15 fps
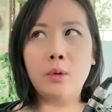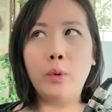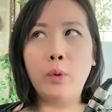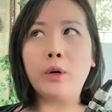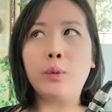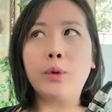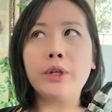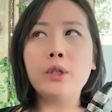
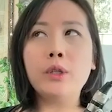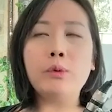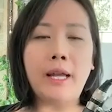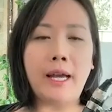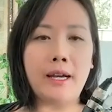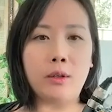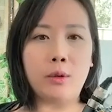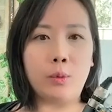where were you
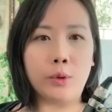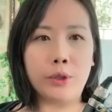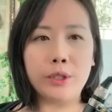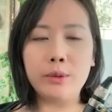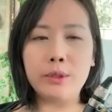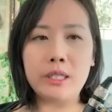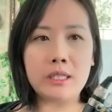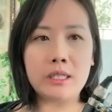now? Were
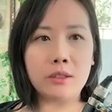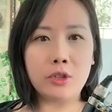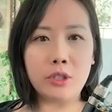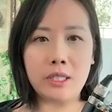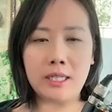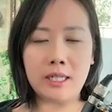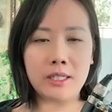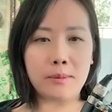you still
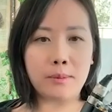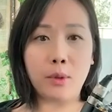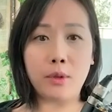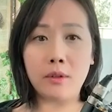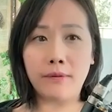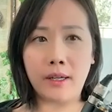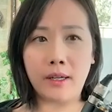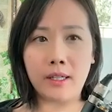just as
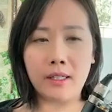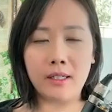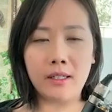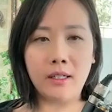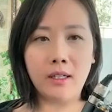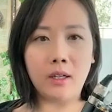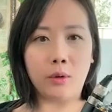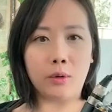motivated
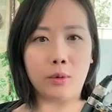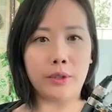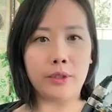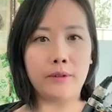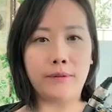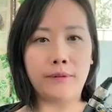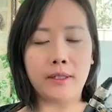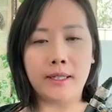or were
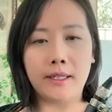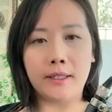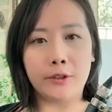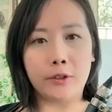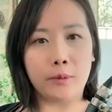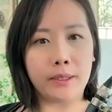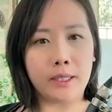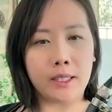you feeling a
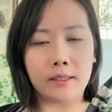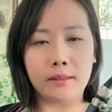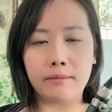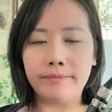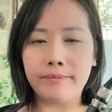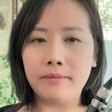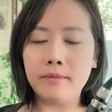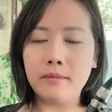little bit
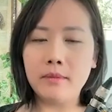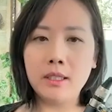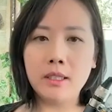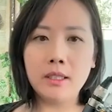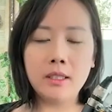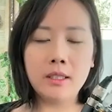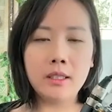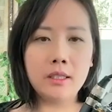
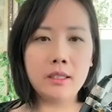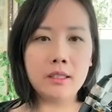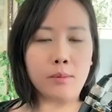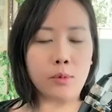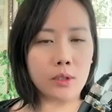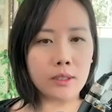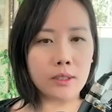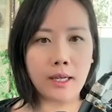
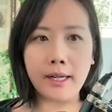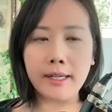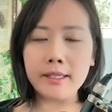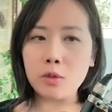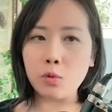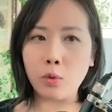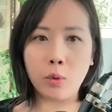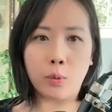
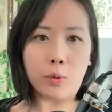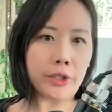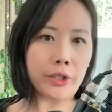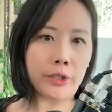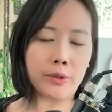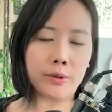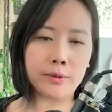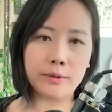demoralized? Where were
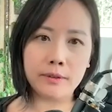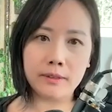you?